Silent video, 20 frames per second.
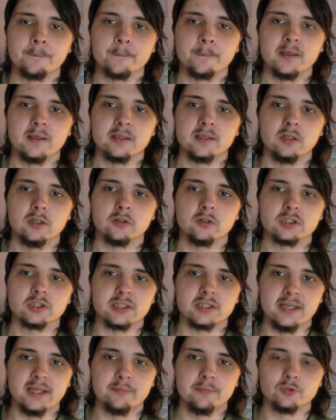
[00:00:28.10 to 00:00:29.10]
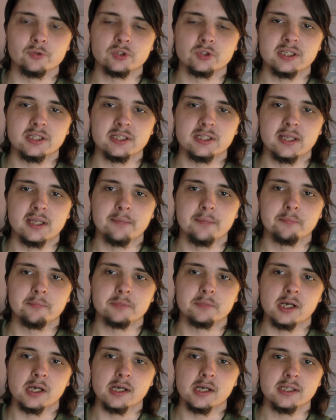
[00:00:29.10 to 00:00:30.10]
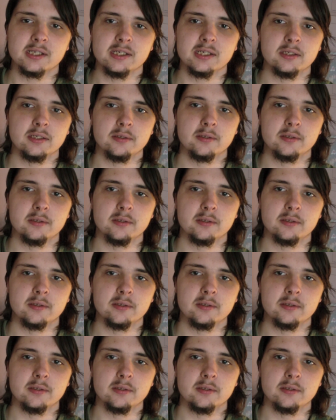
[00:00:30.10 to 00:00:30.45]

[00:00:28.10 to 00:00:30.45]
lots of cables in it to keep them tidy,